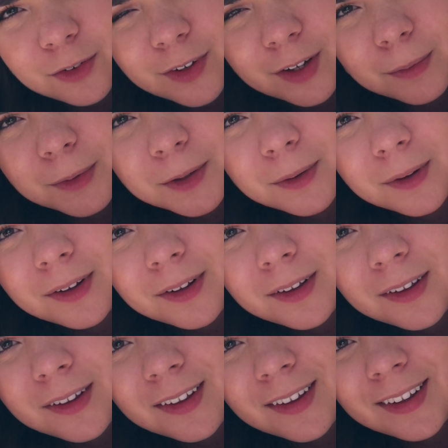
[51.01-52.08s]
to film. Oh,
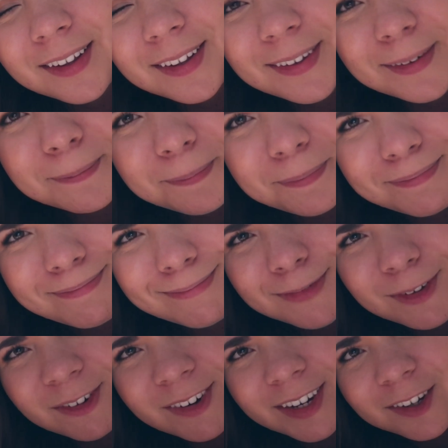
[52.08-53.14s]

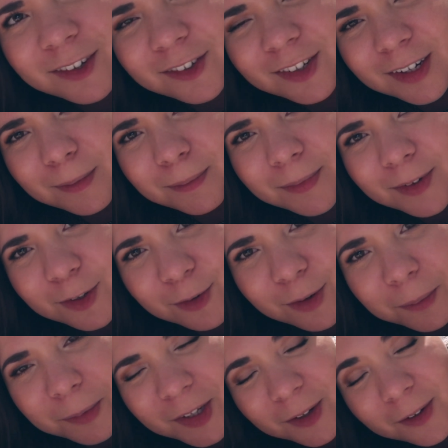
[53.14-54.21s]
sorry Archie, I'm
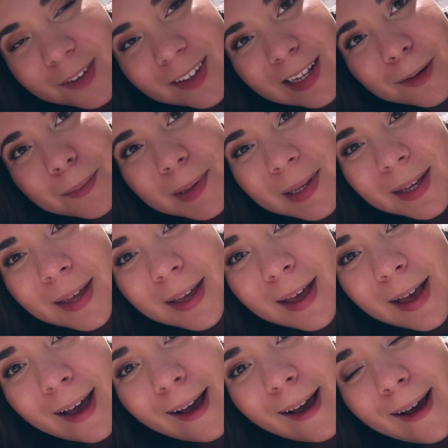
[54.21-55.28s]
disrupting your sleep.
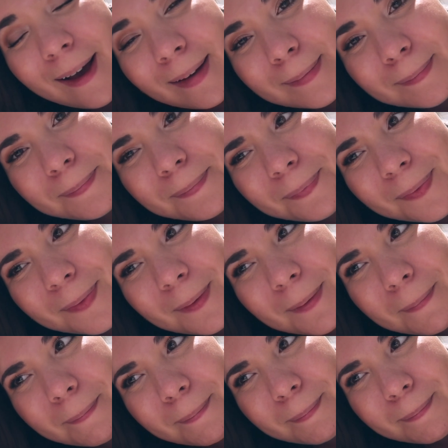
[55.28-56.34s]
But
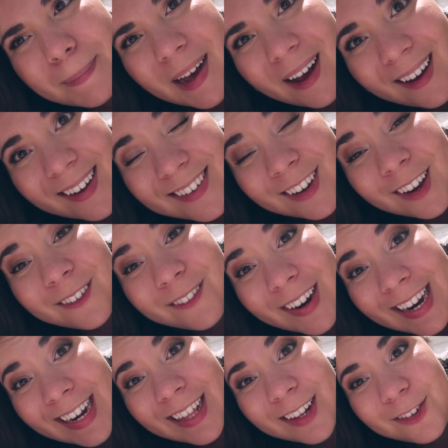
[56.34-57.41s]
I
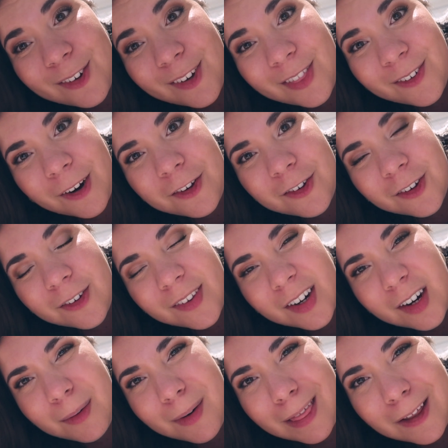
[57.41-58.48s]
really enjoyed the Red Shoes
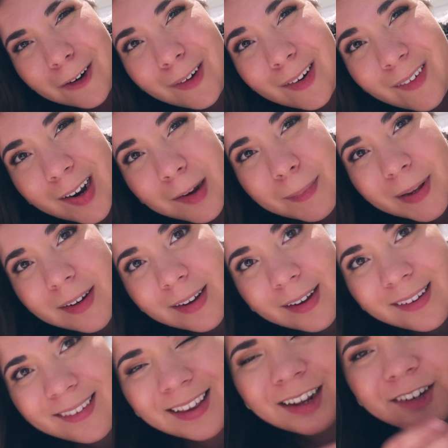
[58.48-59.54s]
and I would thoroughly recommend
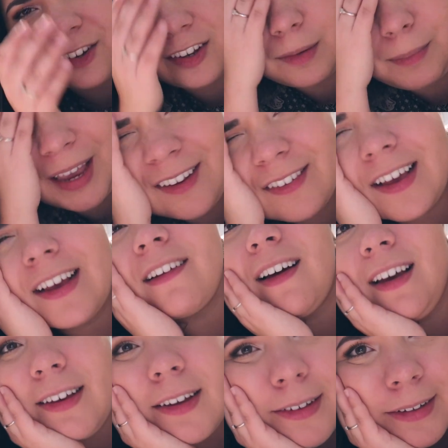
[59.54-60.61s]
it. It's actually amazing.
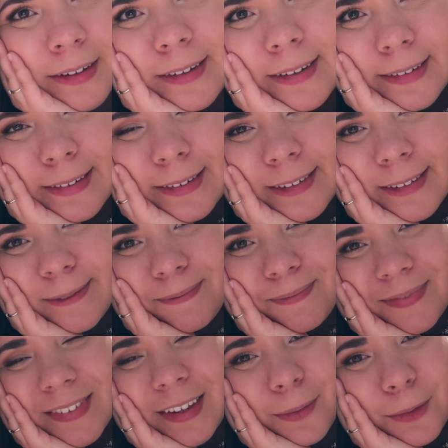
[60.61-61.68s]
Like,
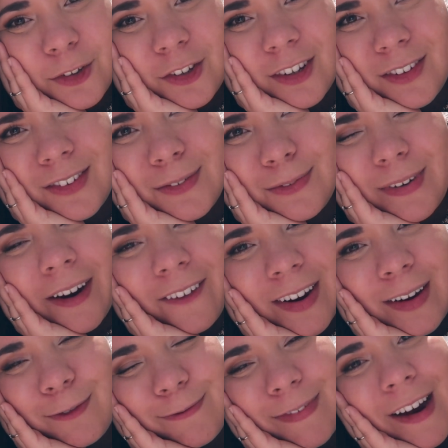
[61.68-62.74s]
it was just a
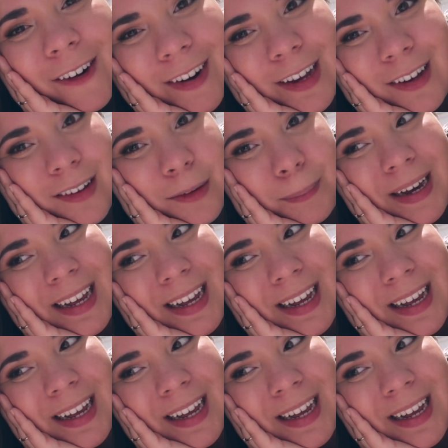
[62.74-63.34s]
very, very good